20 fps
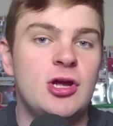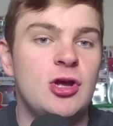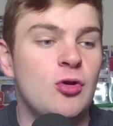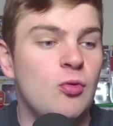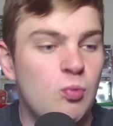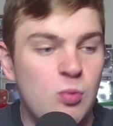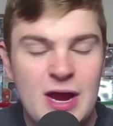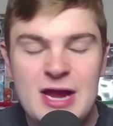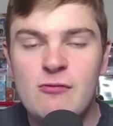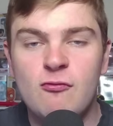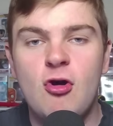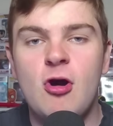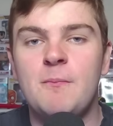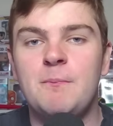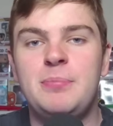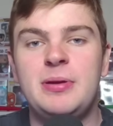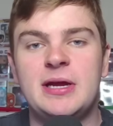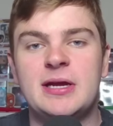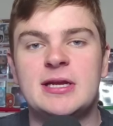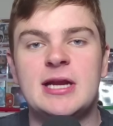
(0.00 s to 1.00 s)
we want
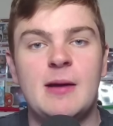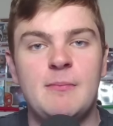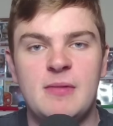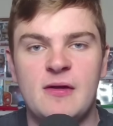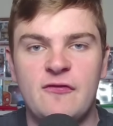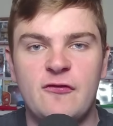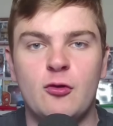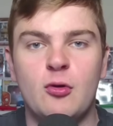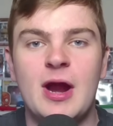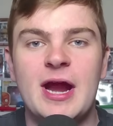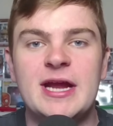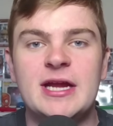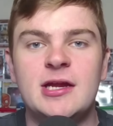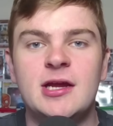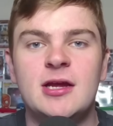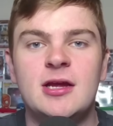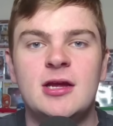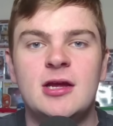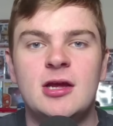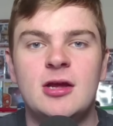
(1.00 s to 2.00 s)
pick number 3
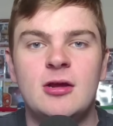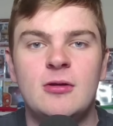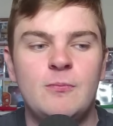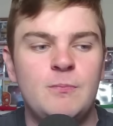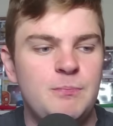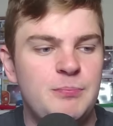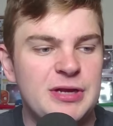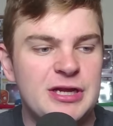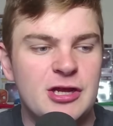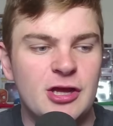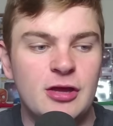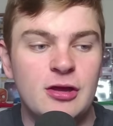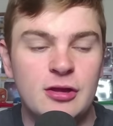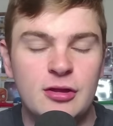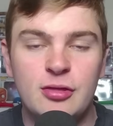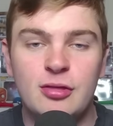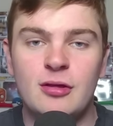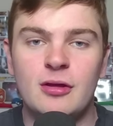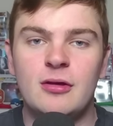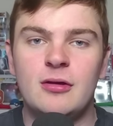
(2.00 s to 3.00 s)

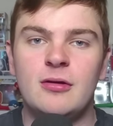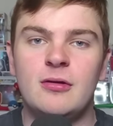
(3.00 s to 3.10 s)
because